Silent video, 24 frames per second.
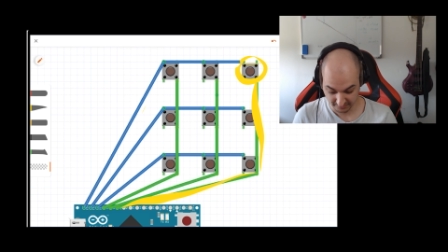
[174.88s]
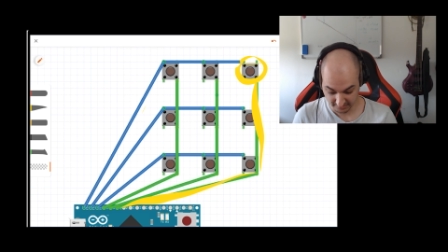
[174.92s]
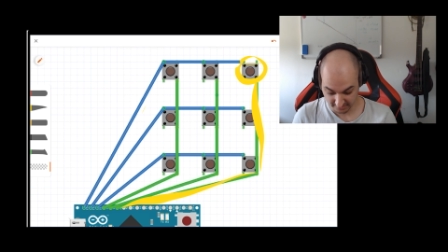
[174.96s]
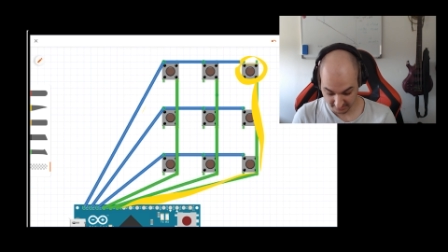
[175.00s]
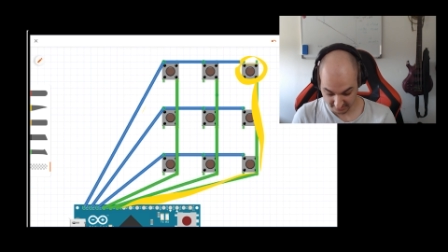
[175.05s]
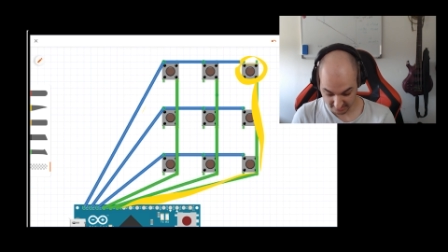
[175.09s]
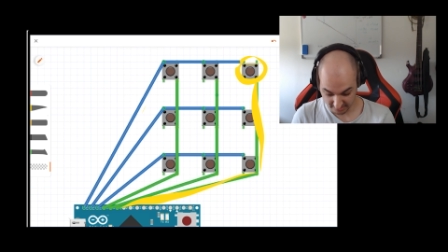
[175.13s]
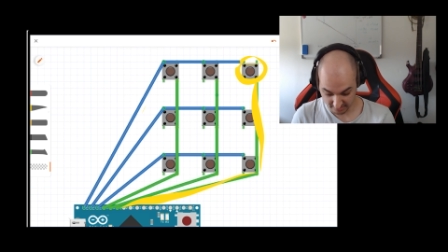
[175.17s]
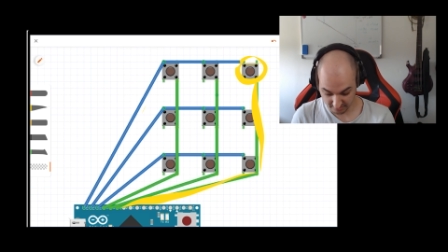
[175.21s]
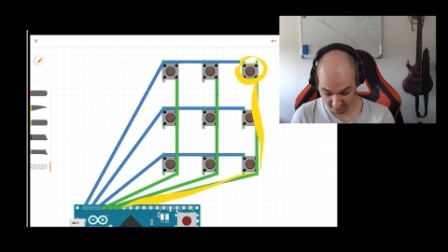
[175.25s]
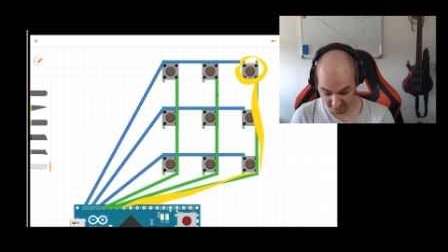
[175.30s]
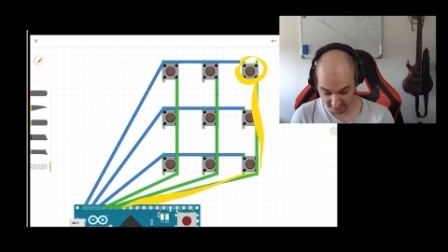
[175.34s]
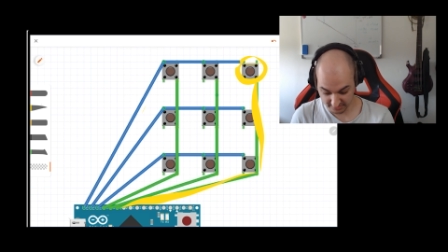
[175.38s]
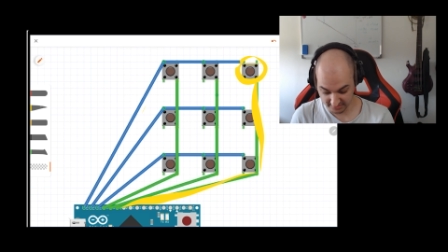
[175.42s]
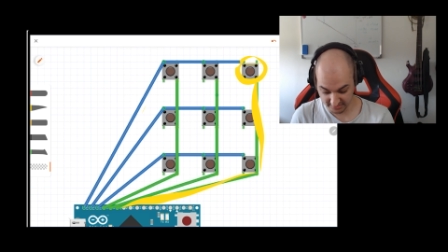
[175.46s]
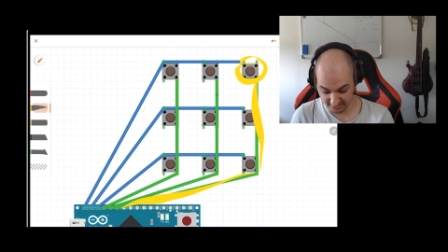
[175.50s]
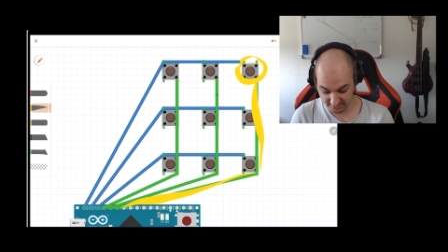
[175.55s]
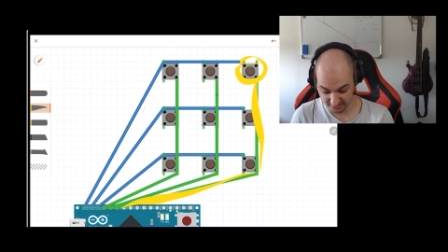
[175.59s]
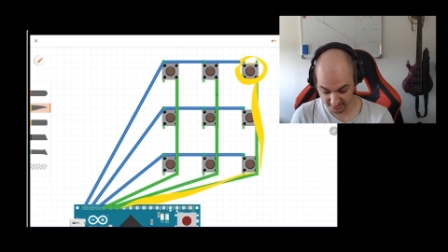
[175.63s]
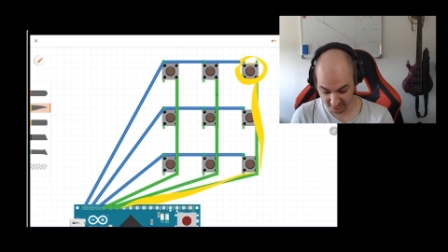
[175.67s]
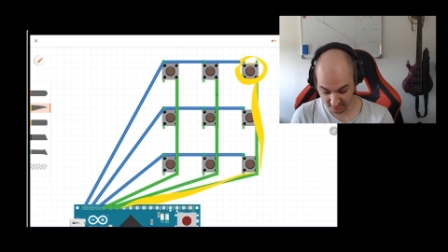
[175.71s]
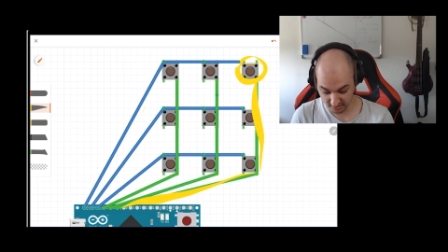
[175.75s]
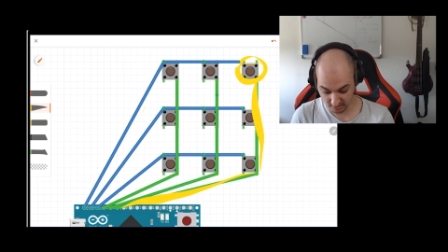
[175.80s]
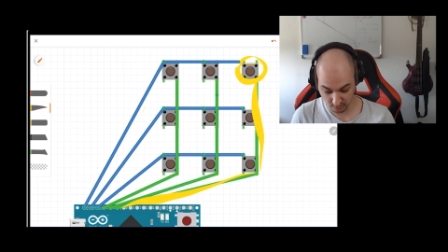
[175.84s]
Now,
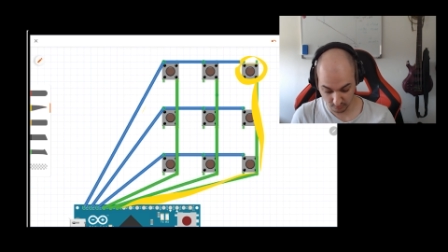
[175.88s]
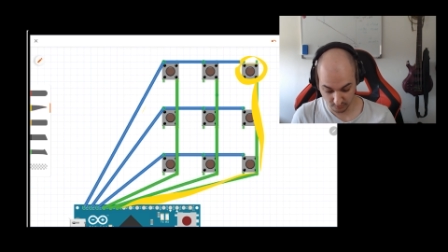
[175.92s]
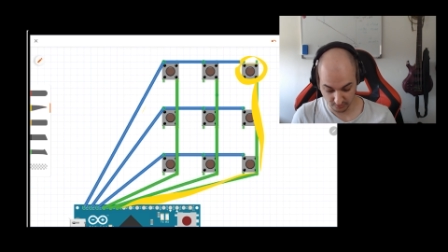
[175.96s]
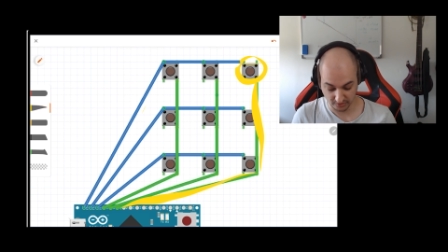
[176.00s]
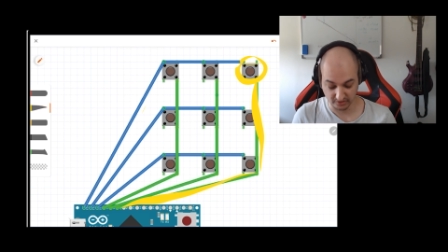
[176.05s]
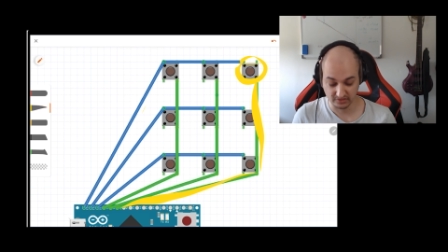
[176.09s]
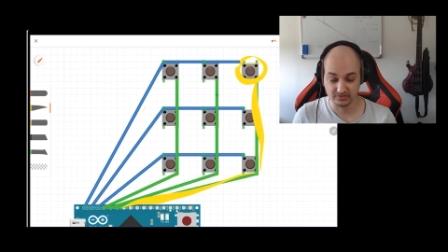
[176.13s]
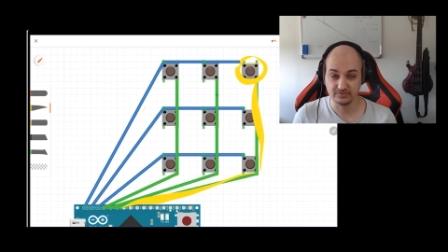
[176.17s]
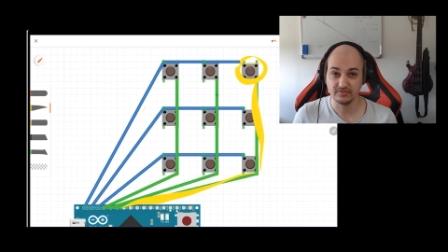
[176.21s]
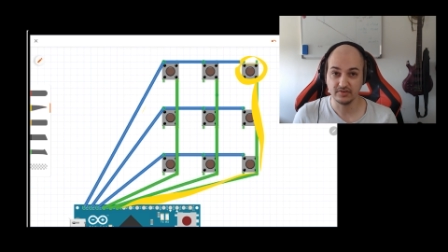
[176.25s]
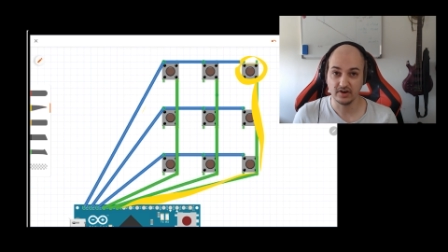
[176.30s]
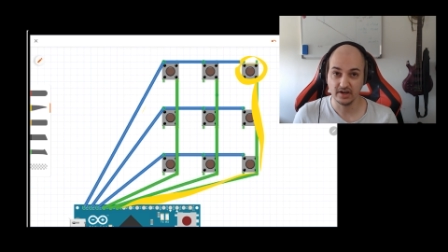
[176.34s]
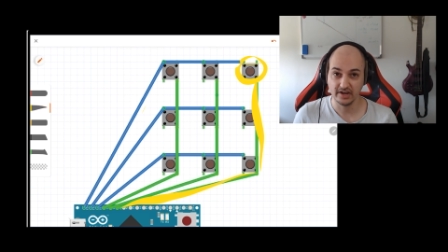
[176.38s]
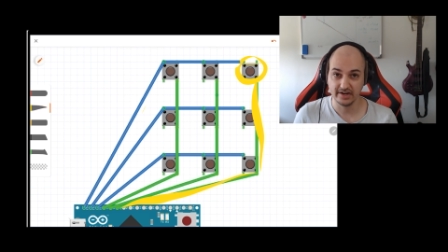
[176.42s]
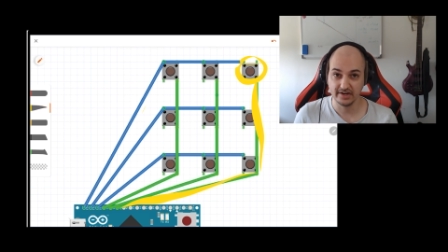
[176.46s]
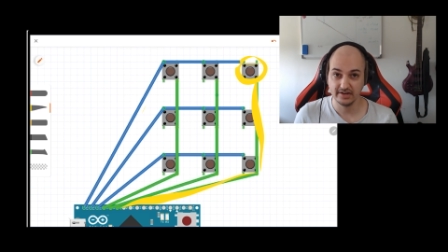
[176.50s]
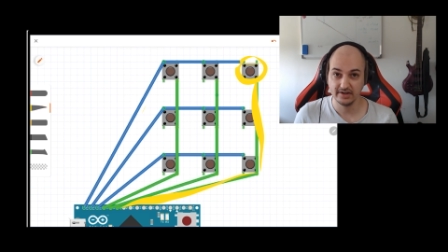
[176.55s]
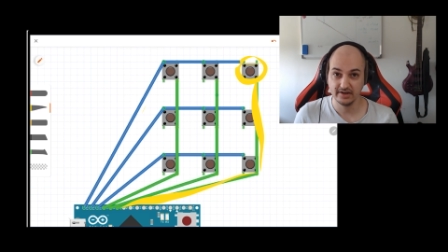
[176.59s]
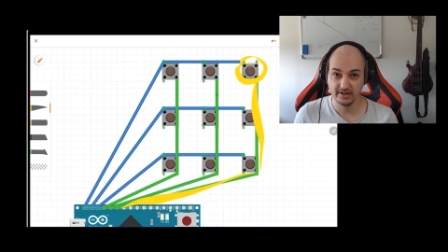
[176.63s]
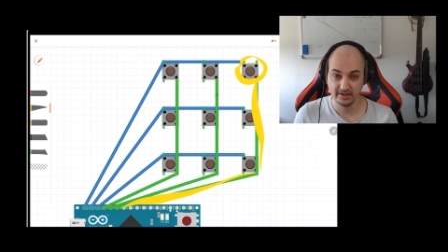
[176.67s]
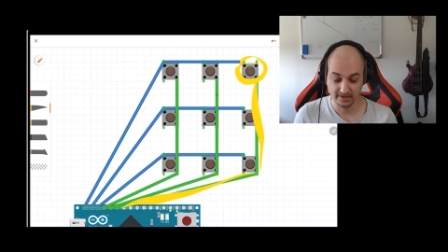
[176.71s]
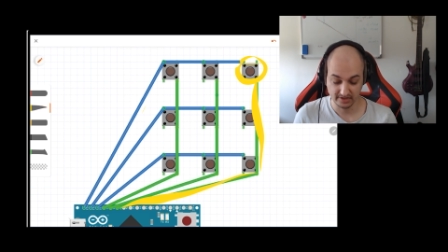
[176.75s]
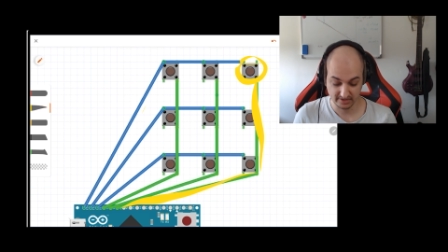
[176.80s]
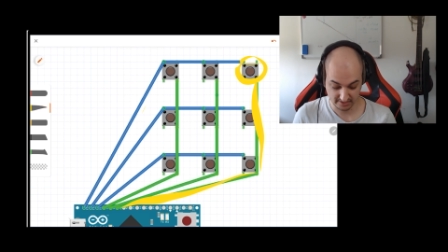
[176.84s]
this all works fine
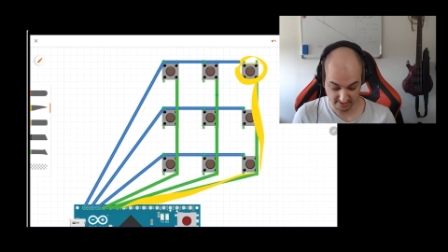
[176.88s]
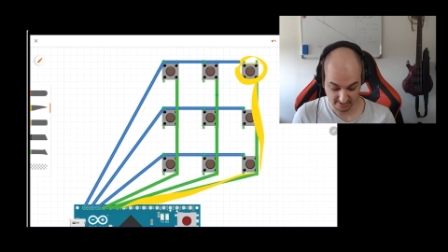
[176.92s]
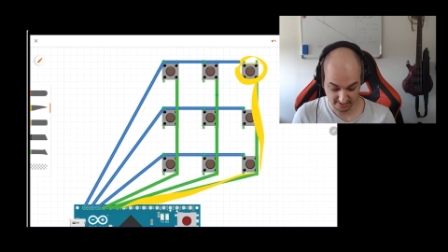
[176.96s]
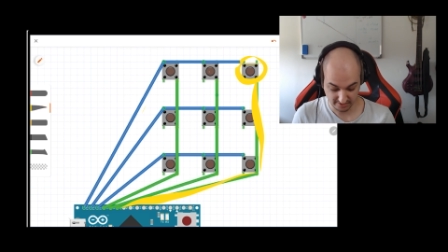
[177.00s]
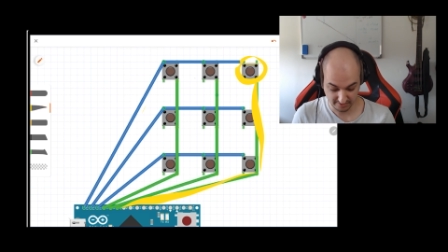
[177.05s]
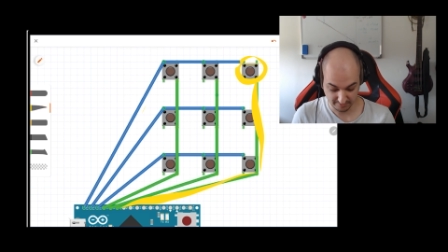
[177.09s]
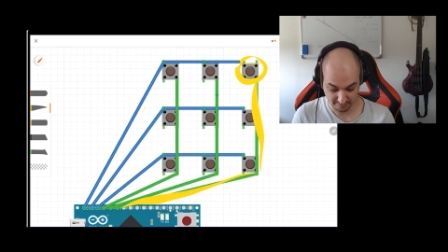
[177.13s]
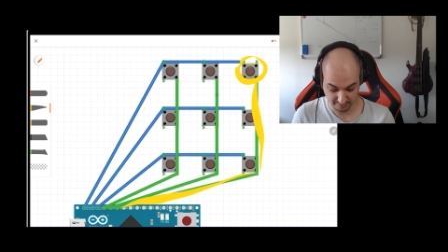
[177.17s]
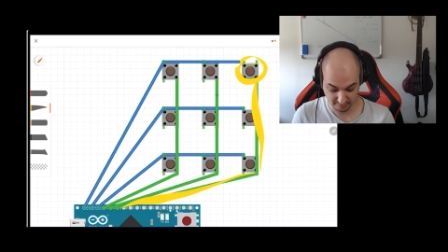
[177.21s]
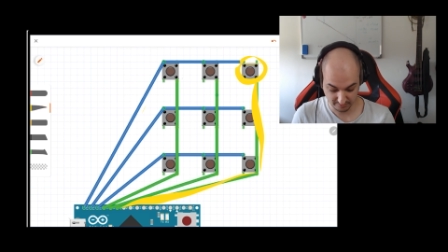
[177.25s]
um,